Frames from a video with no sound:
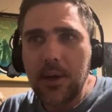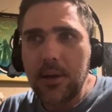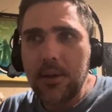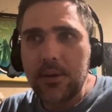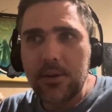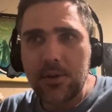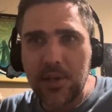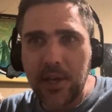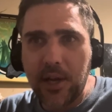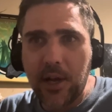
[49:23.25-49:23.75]

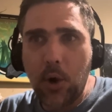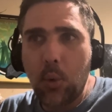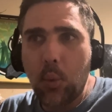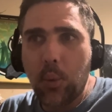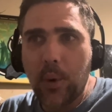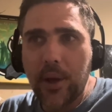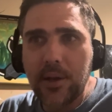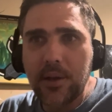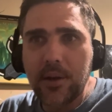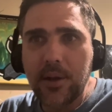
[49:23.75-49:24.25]
There's like a
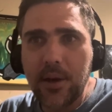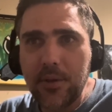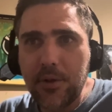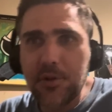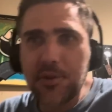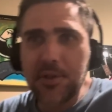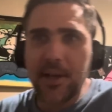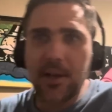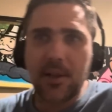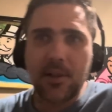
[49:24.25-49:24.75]
window.
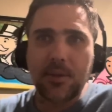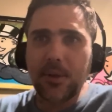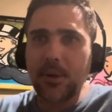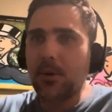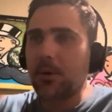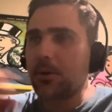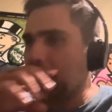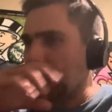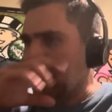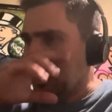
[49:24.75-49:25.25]
There's like a
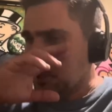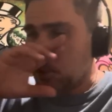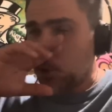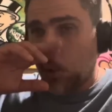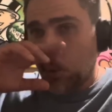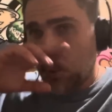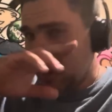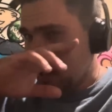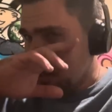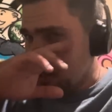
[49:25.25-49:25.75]
little like toy